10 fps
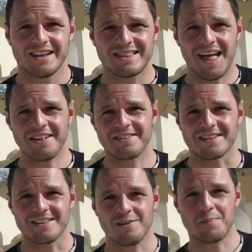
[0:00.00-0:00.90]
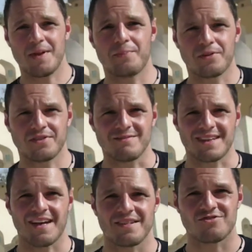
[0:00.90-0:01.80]
lesson and other people seem to
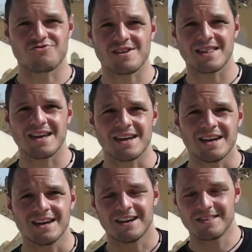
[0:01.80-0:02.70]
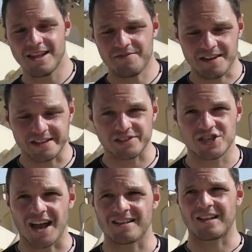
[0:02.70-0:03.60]
get these really loving,
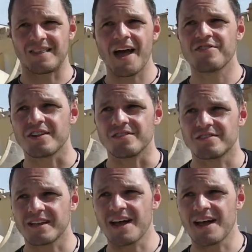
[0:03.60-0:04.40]
gentle lessons?